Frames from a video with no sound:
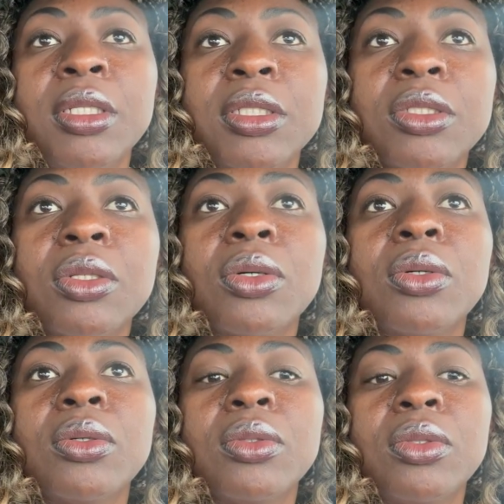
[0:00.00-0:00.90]

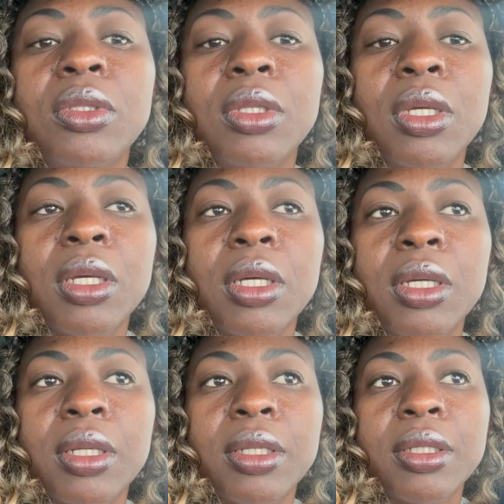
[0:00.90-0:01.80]
so
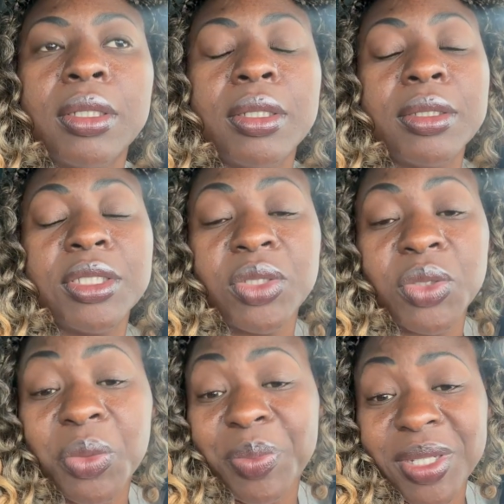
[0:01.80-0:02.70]
and she
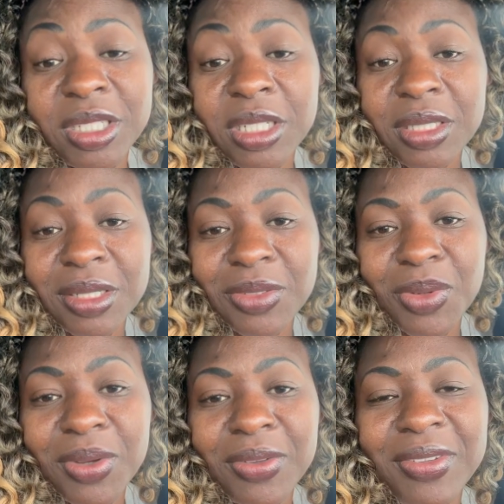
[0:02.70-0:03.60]
took pictures as
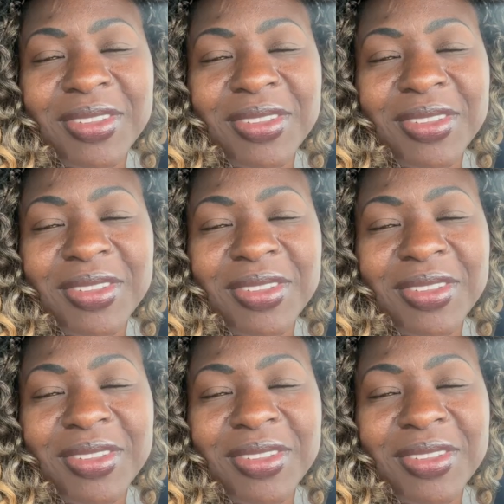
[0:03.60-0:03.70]
well.